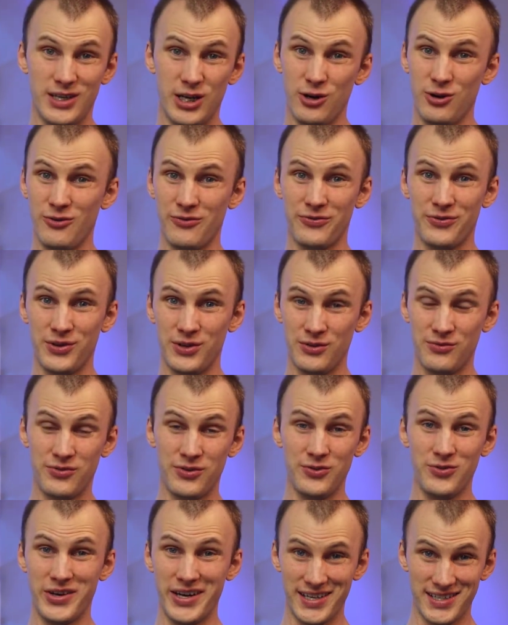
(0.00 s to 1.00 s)
you know, if, you,
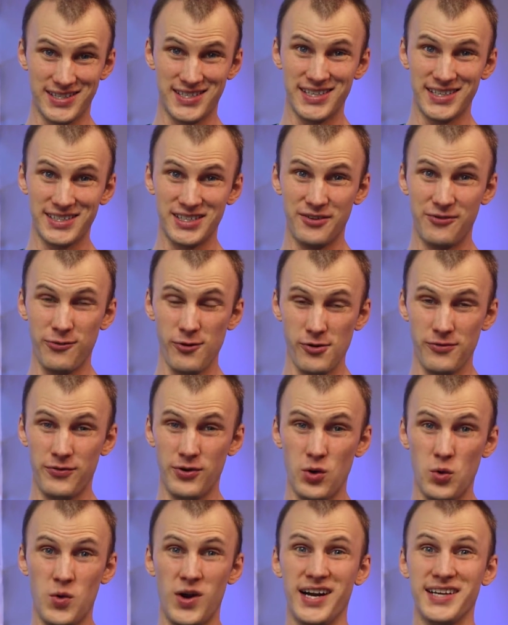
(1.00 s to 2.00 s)
if you've got sixty-four
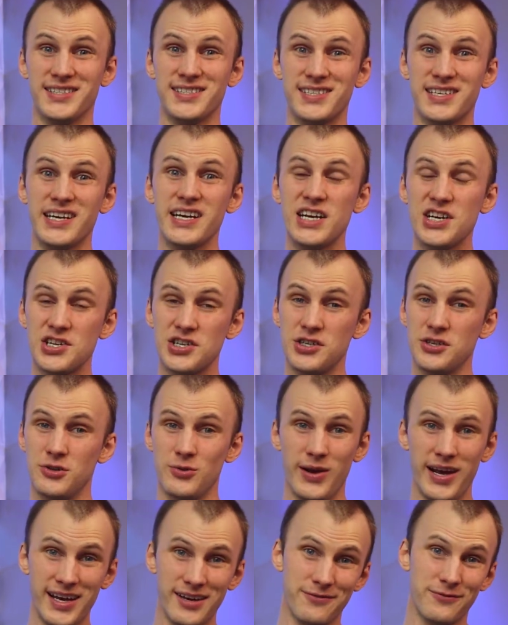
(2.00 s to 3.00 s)
foot wide stage, you
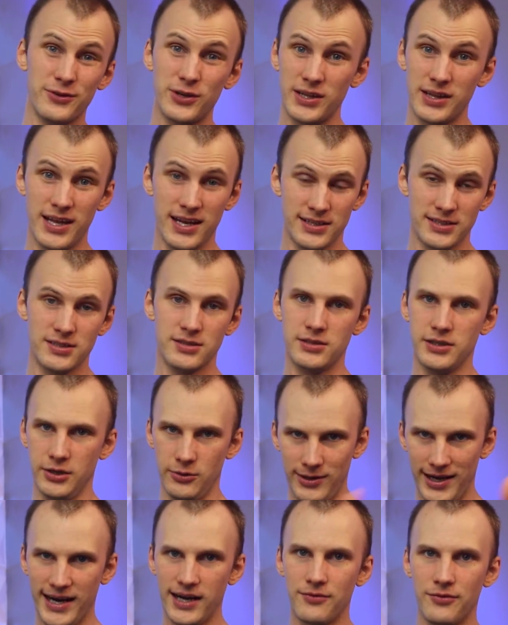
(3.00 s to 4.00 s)
do eight foot, that's, you
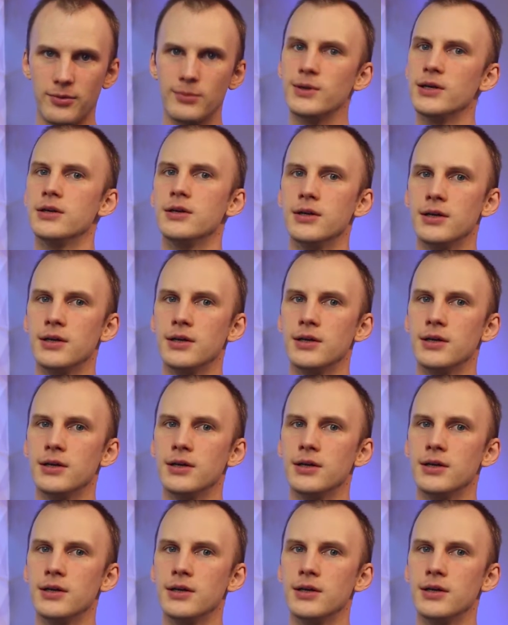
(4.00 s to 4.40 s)
know, eight of them.